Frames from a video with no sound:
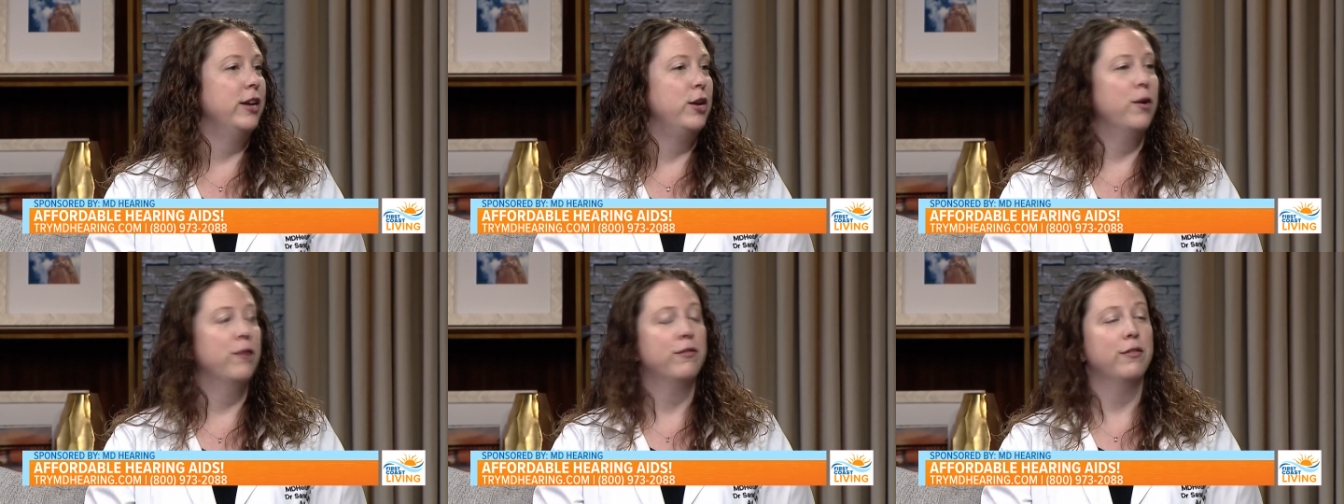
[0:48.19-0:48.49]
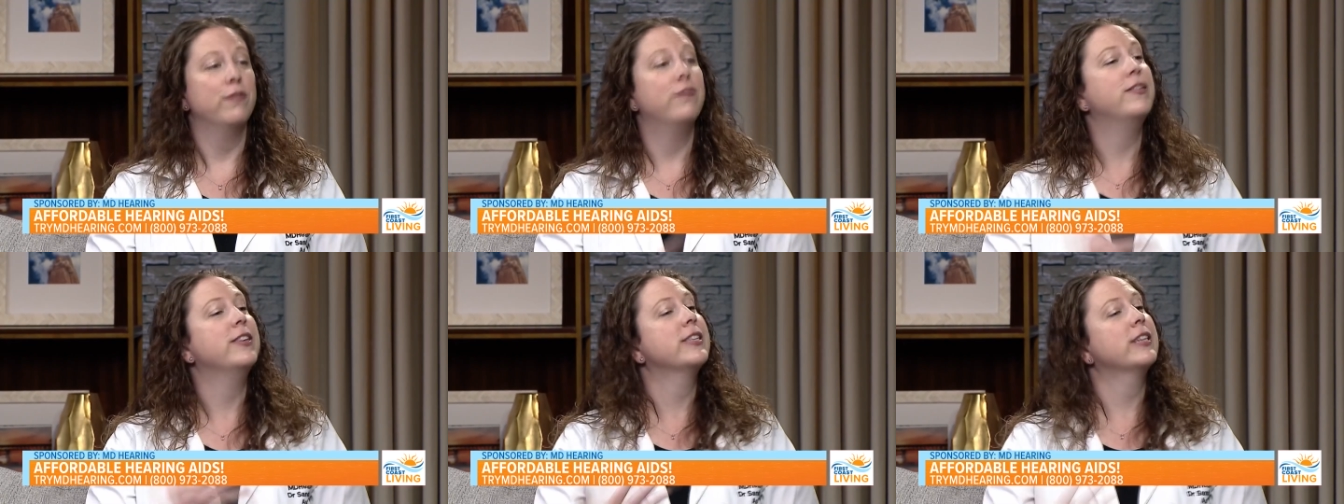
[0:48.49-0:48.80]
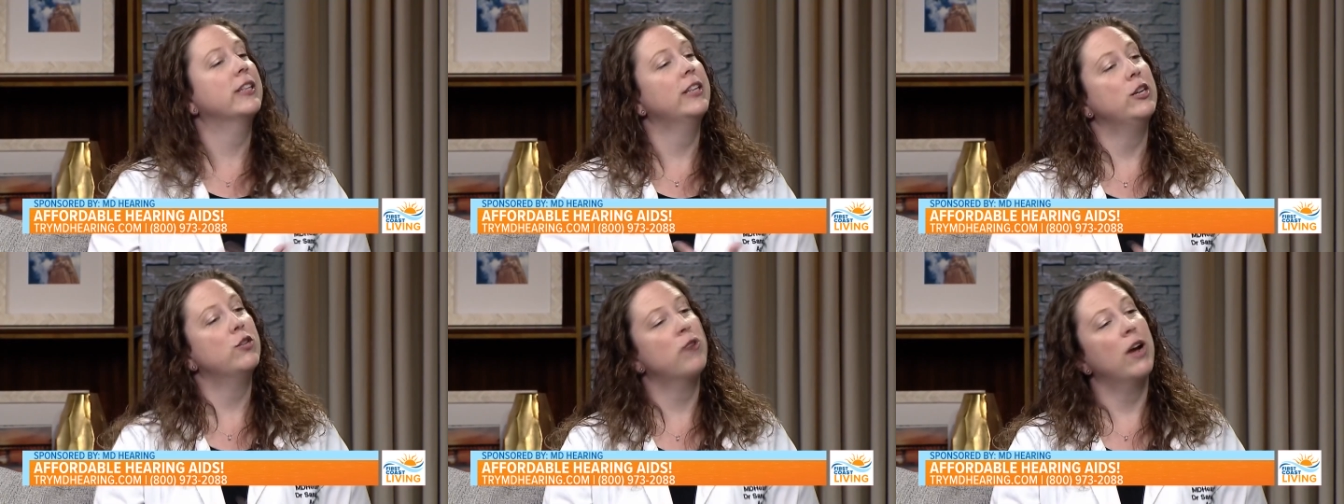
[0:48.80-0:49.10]
You have to
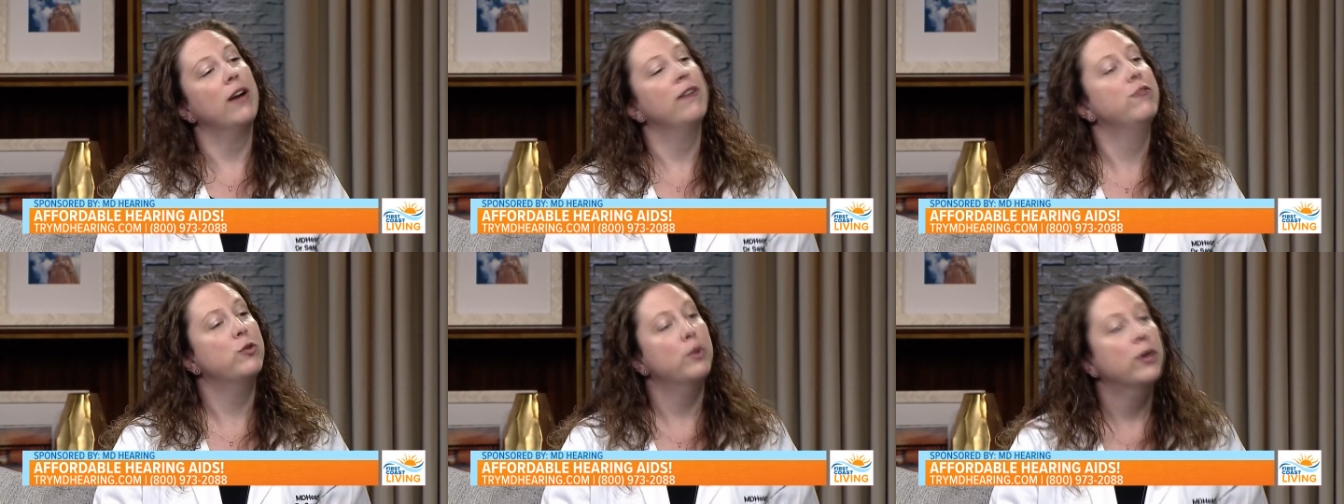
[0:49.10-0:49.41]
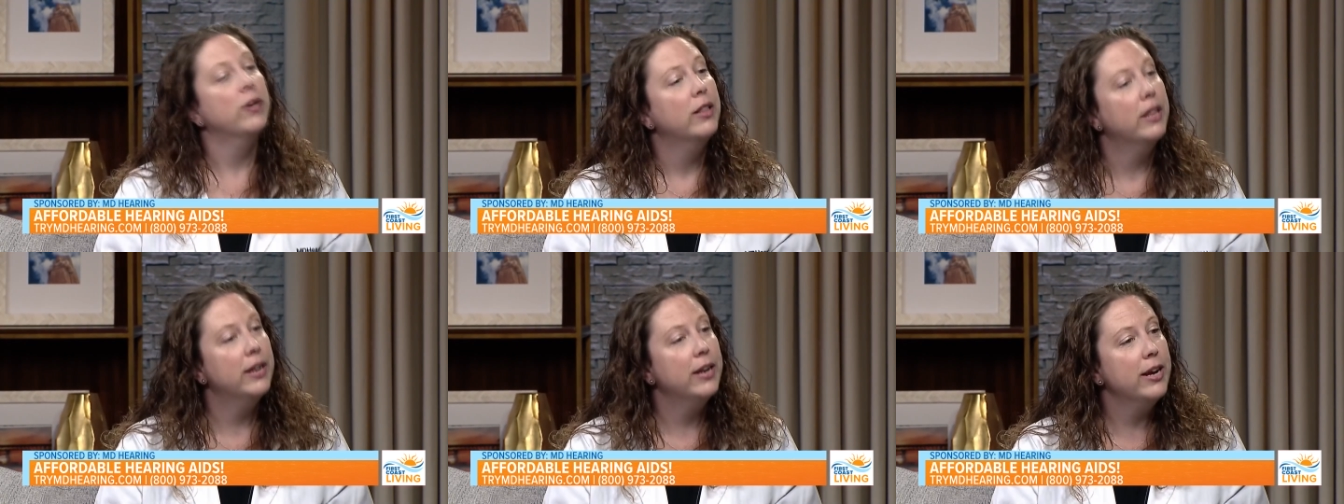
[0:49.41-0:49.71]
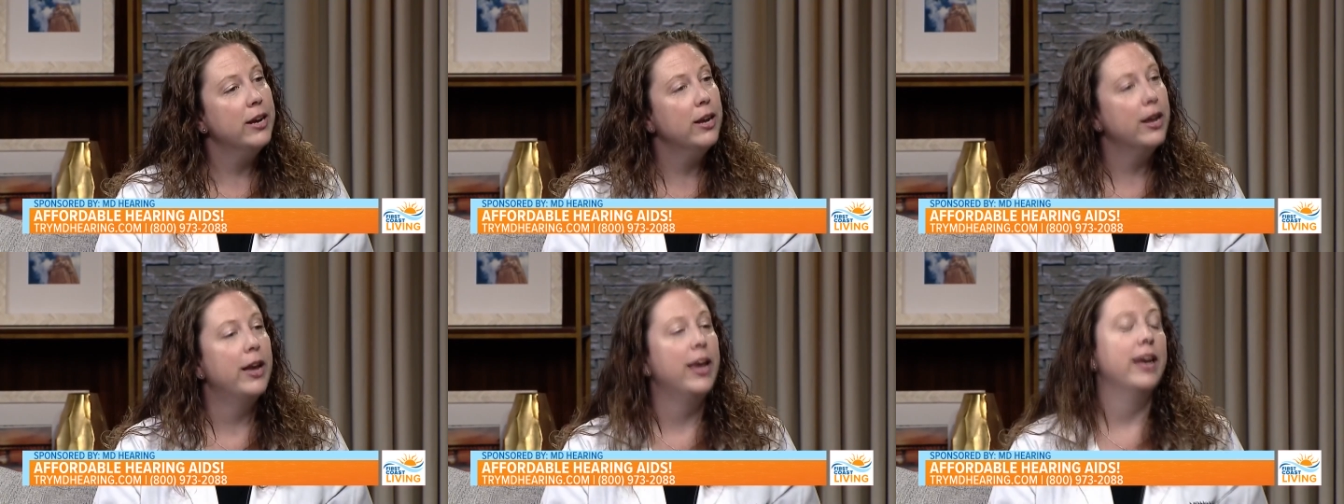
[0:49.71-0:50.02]
physically drive to a
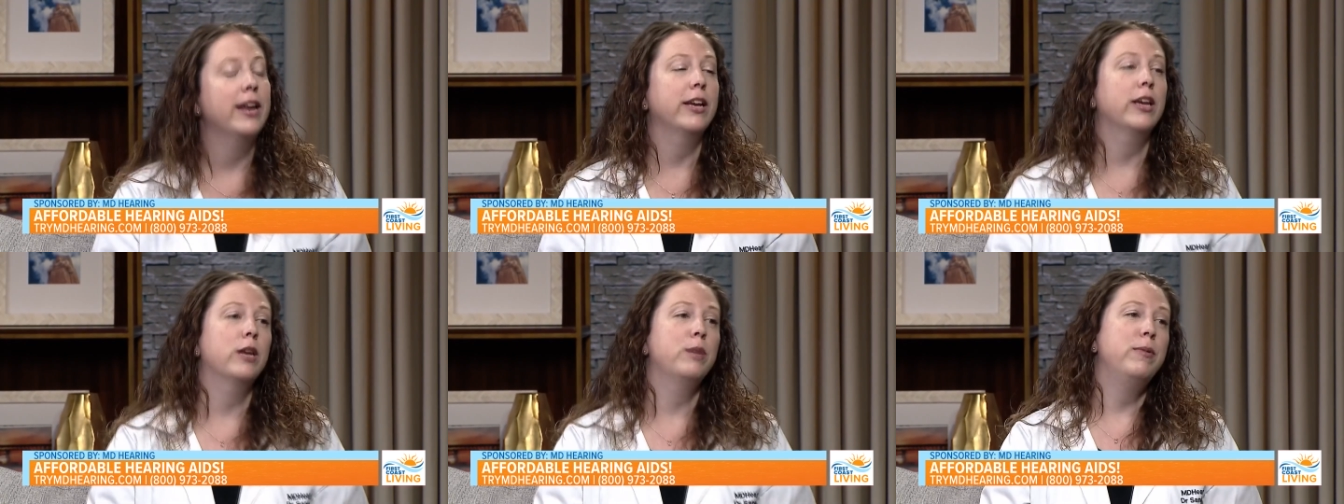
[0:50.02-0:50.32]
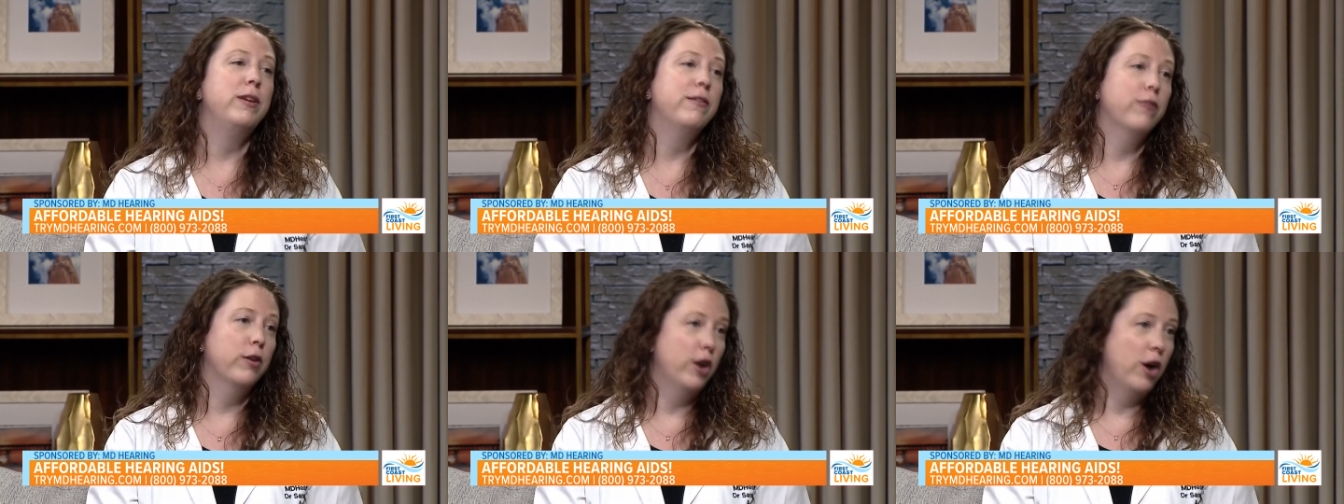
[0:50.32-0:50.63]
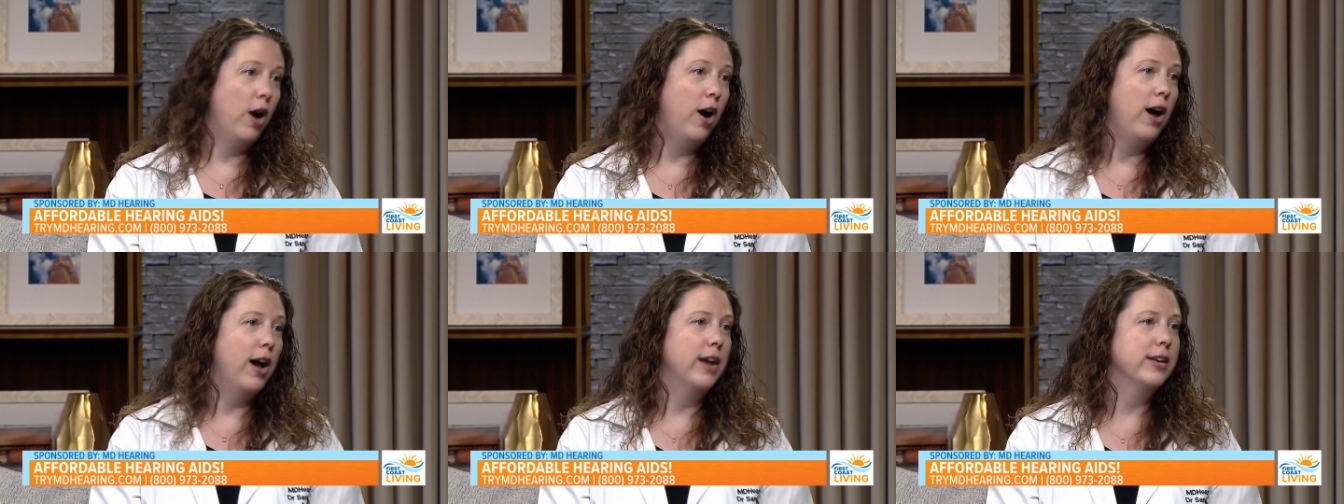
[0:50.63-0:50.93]
clinic, and it could be for
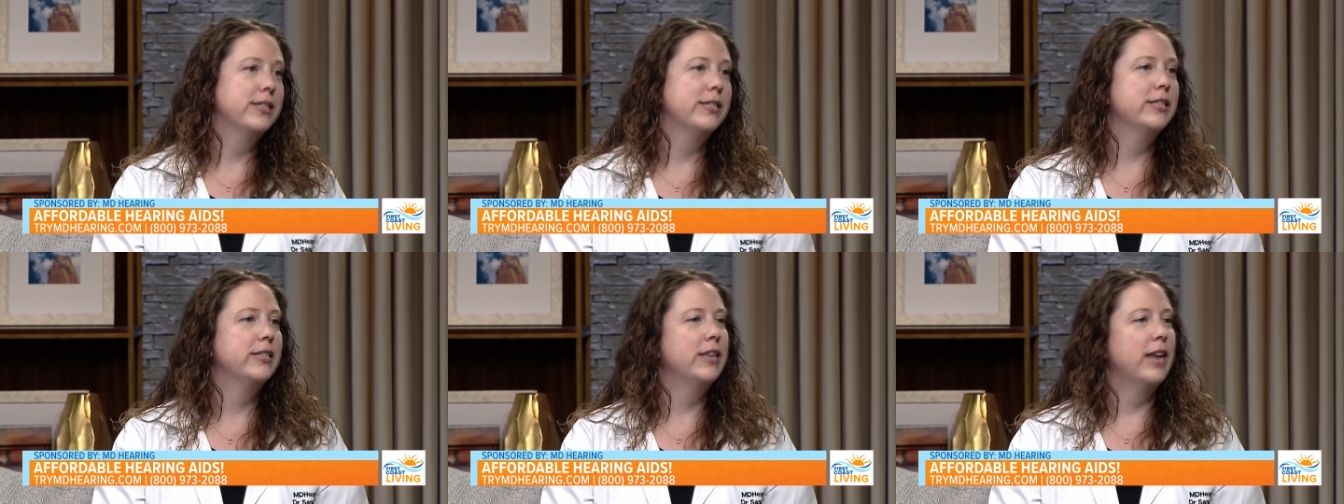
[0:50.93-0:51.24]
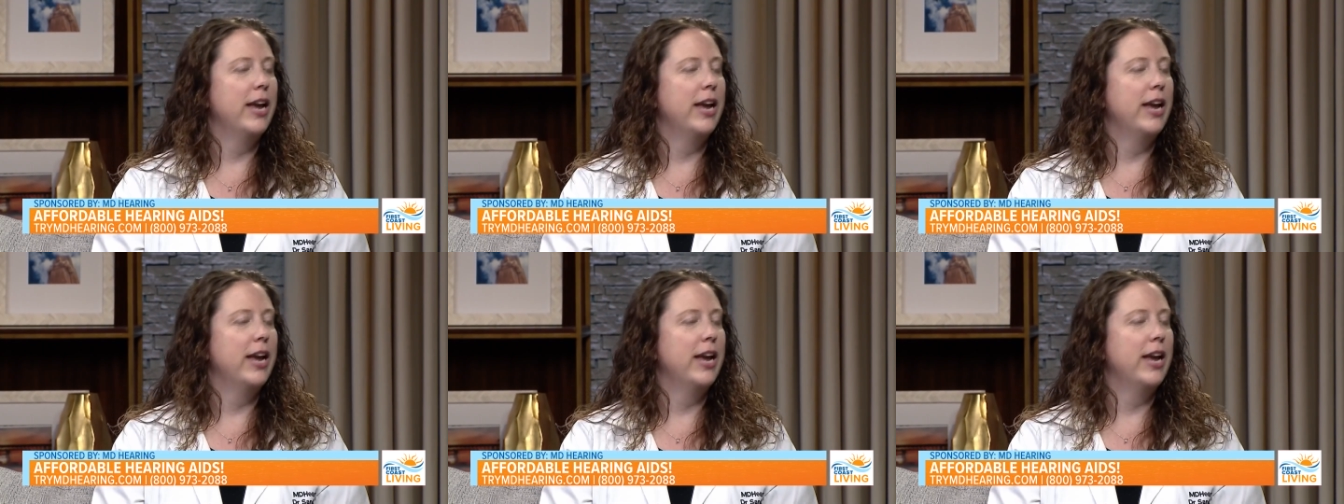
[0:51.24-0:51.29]
cost.